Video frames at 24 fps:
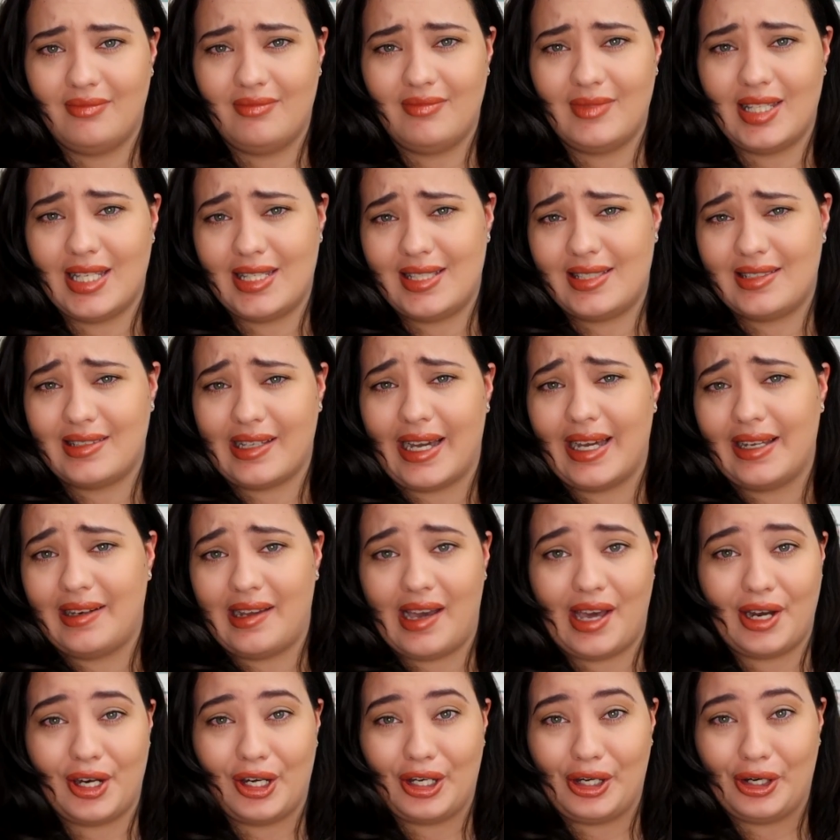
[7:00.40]
this side.
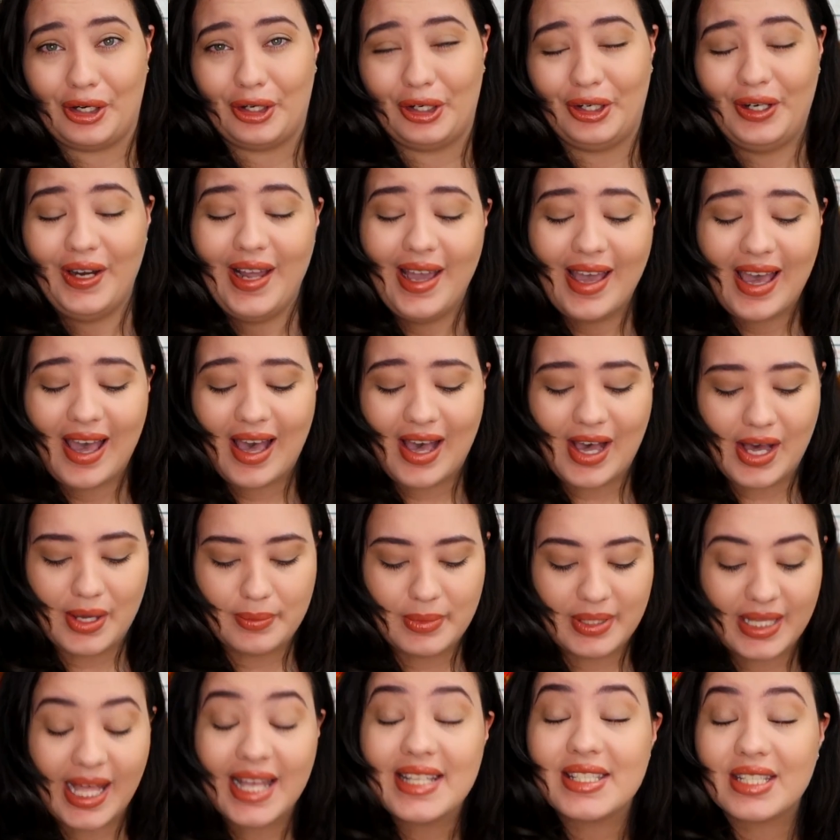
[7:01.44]
I don't know.
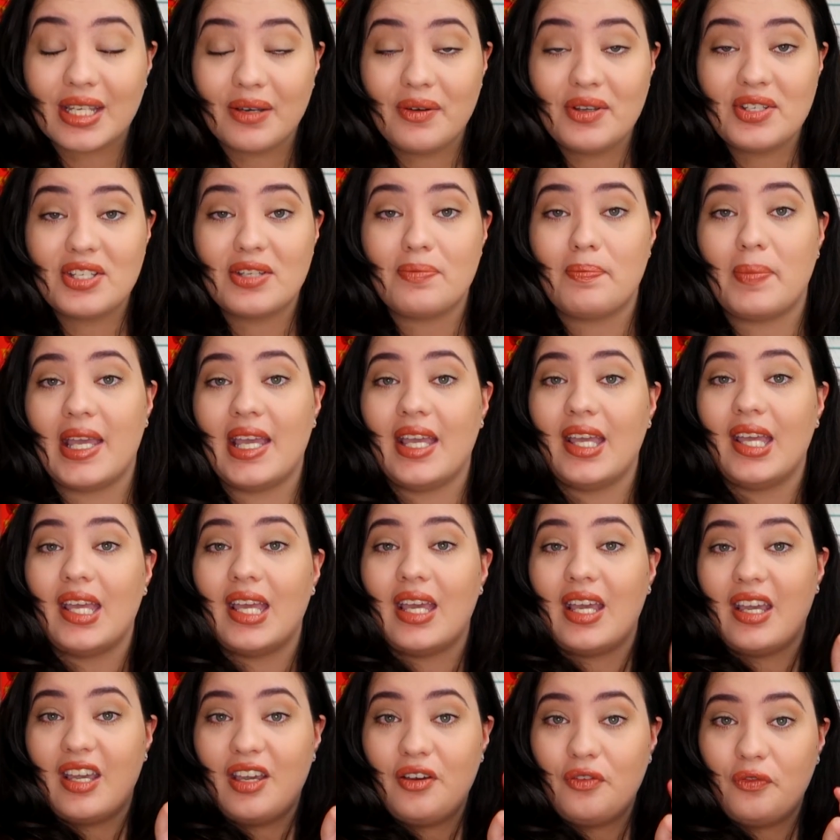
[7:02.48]
But that's going to
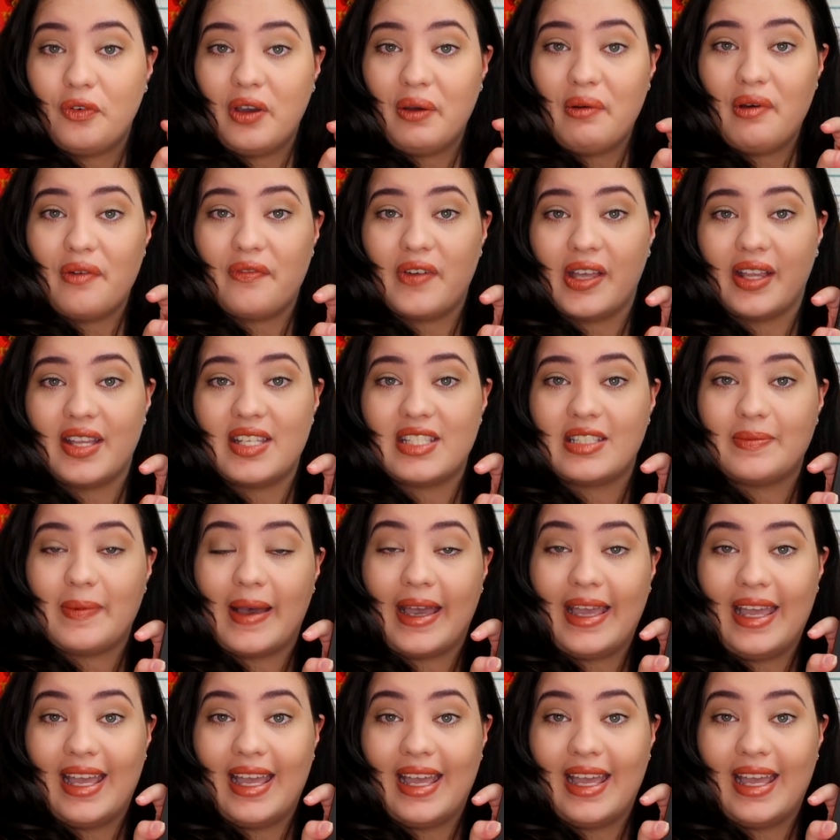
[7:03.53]
be If We Were Villains by